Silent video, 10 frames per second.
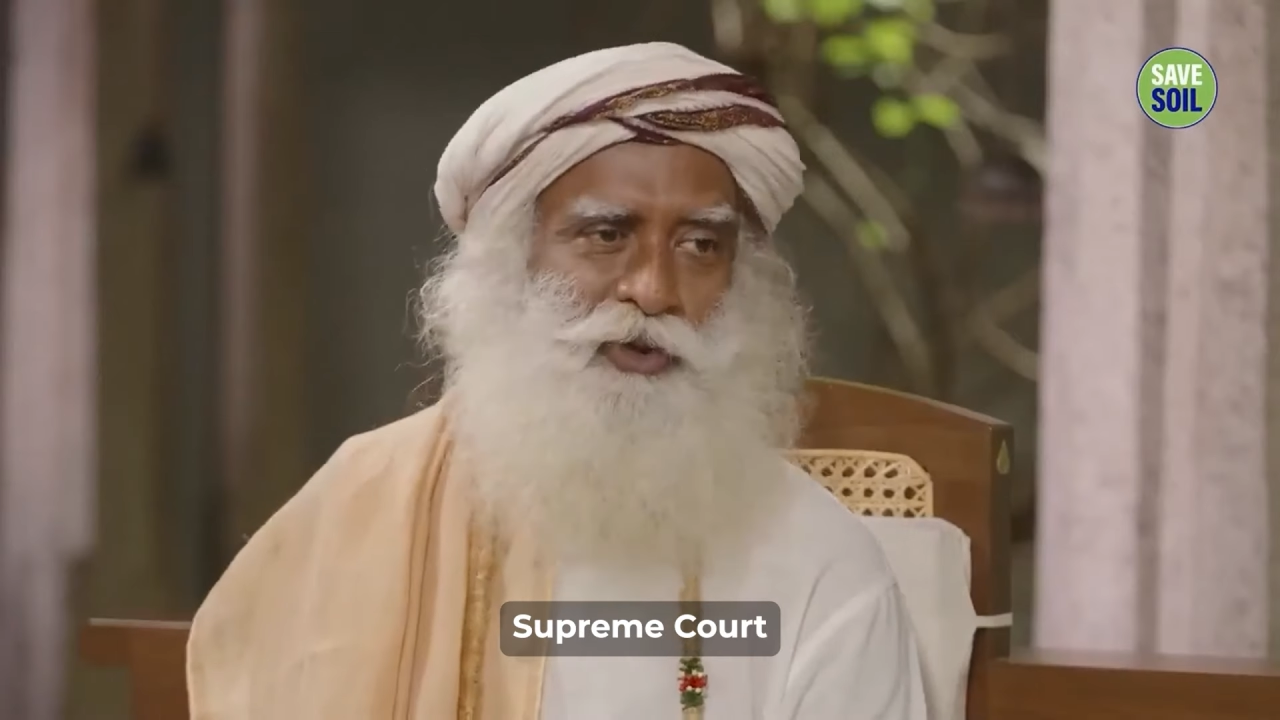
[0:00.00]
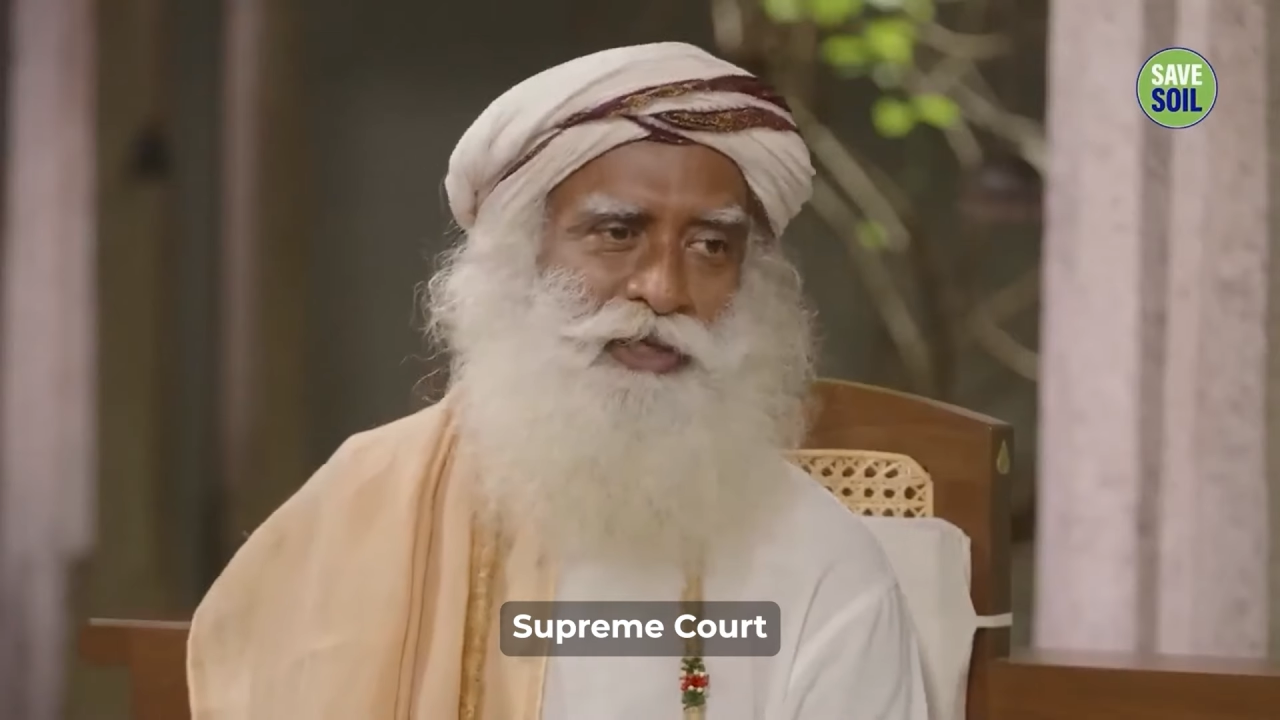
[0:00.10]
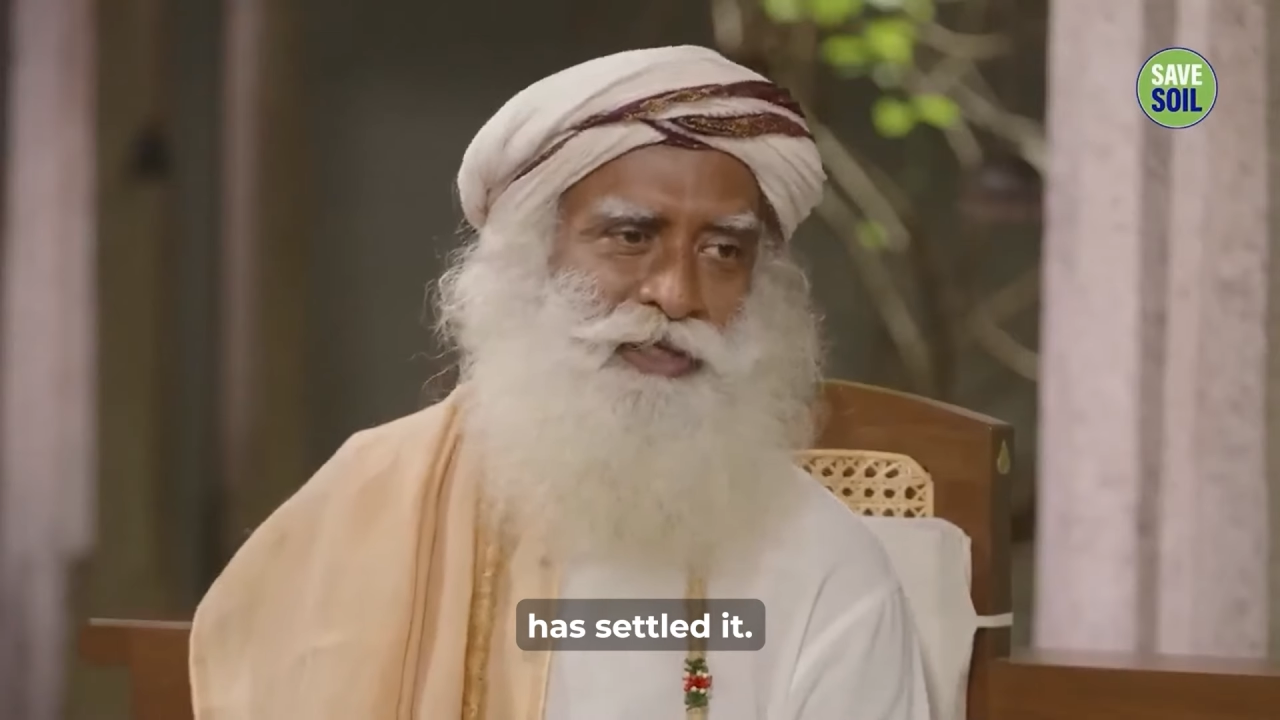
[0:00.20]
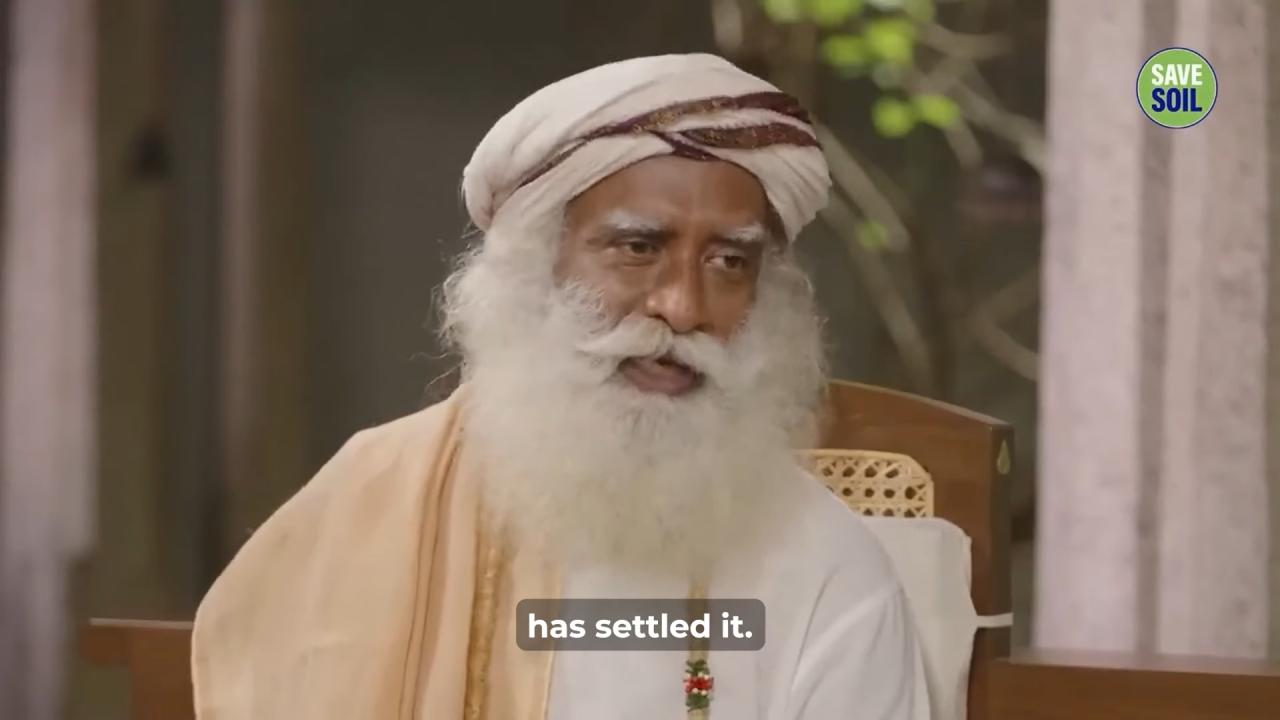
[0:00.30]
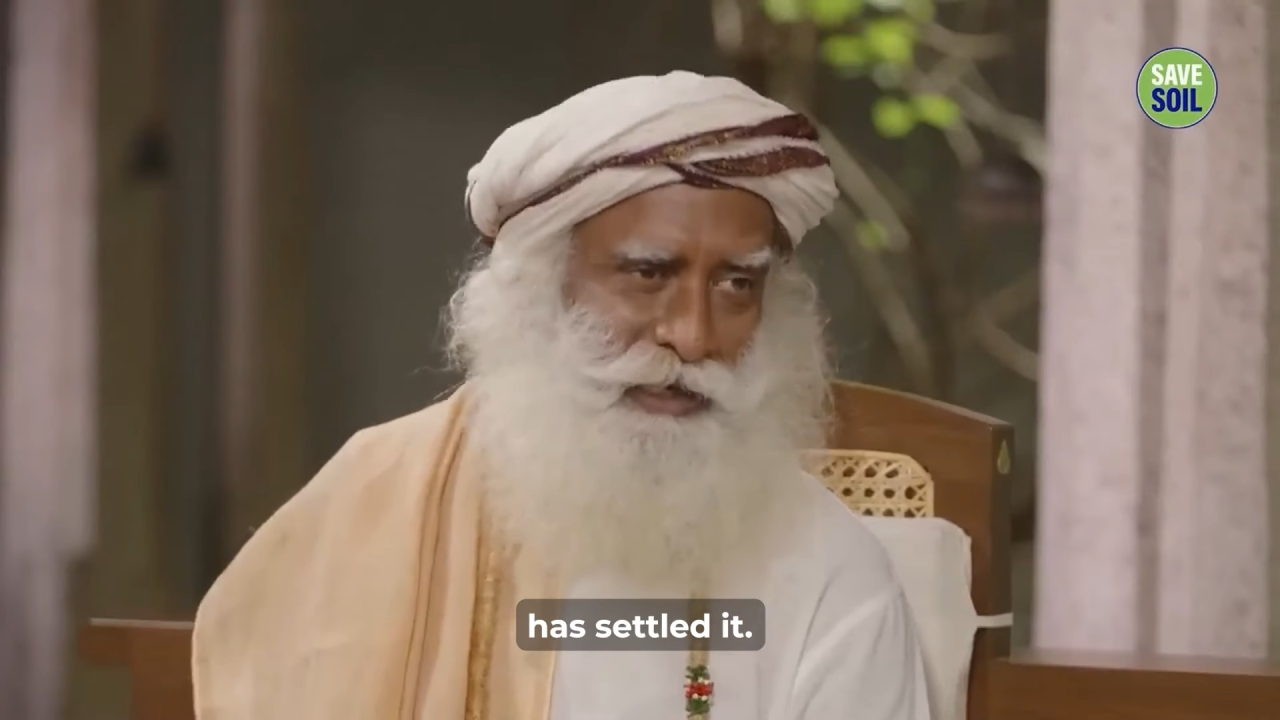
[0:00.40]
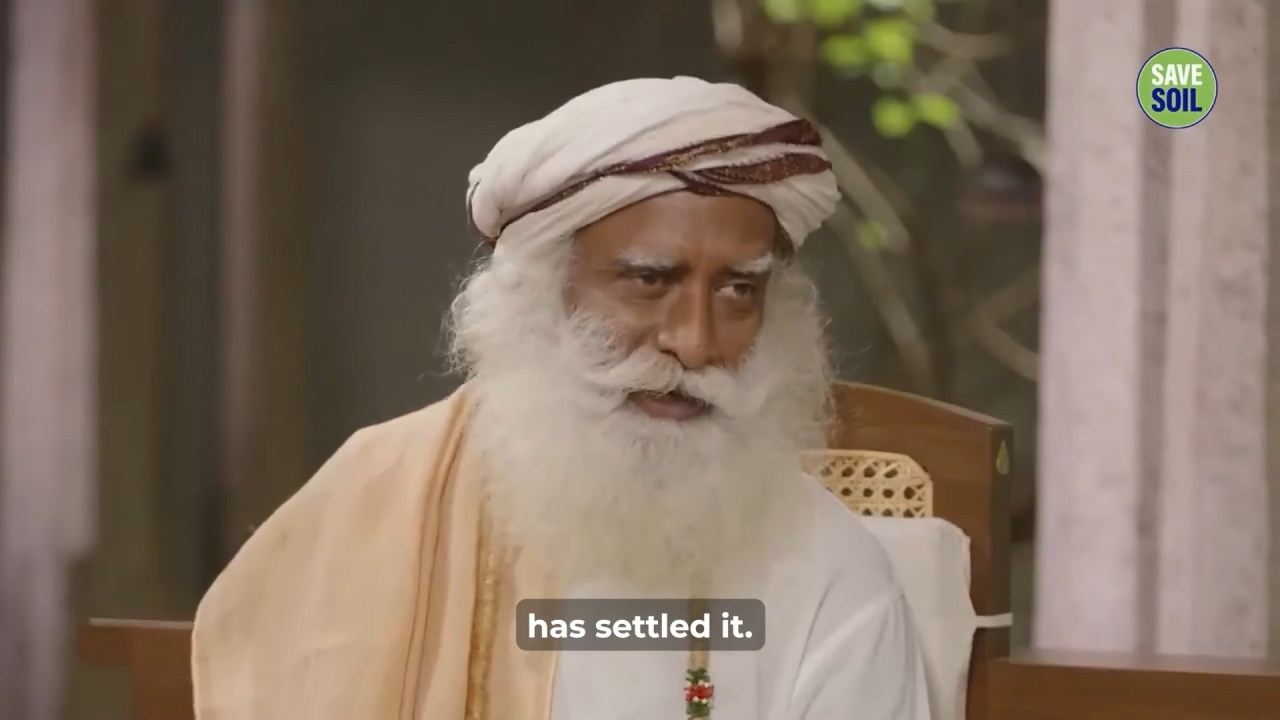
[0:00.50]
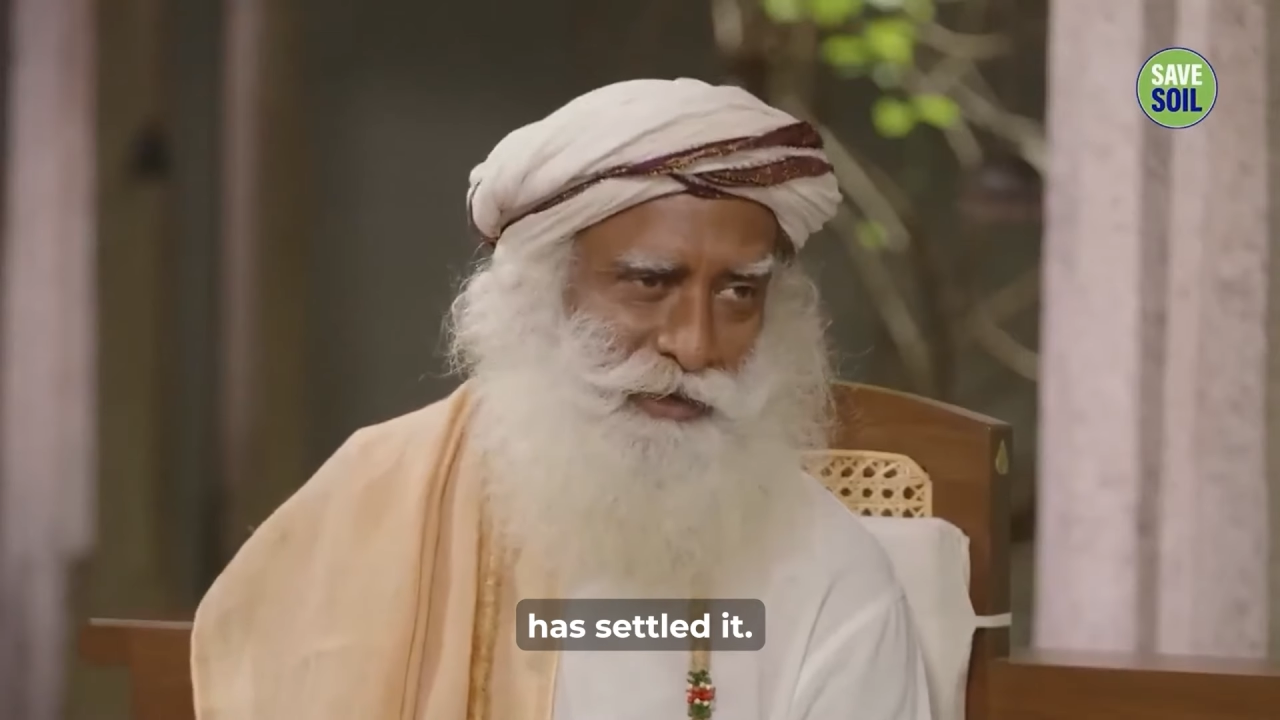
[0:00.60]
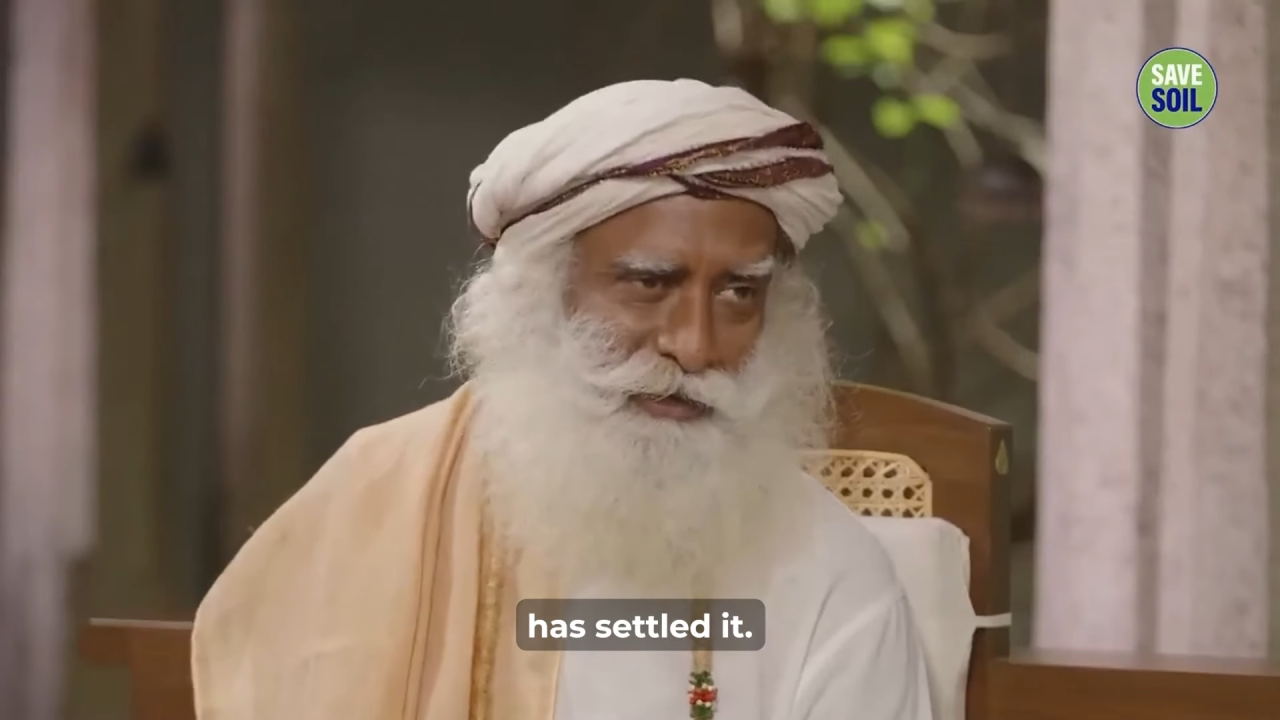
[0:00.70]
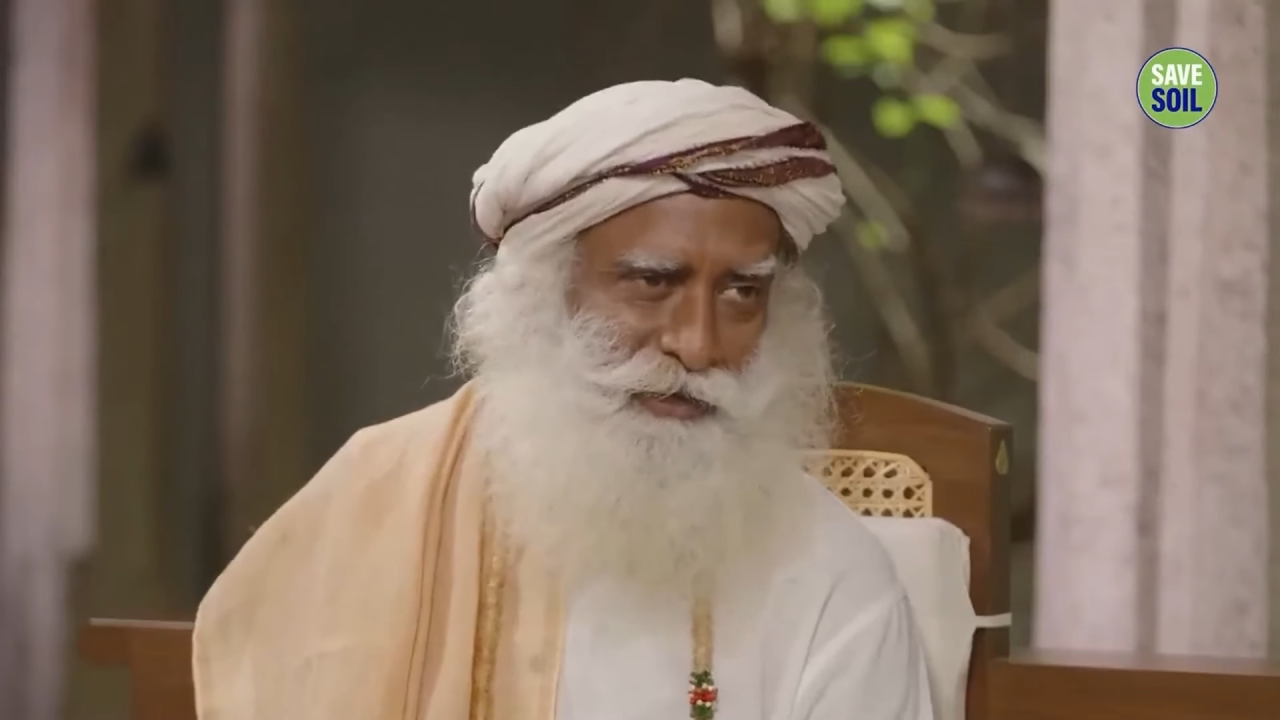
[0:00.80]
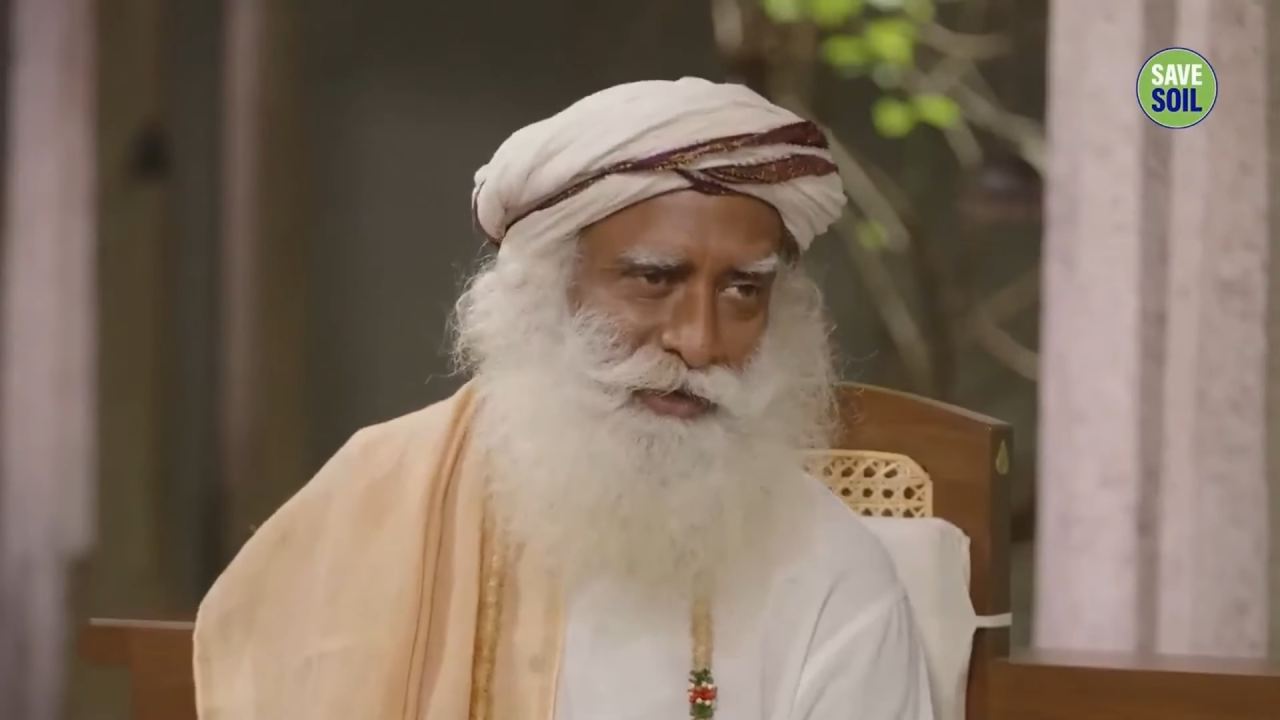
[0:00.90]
has settled it.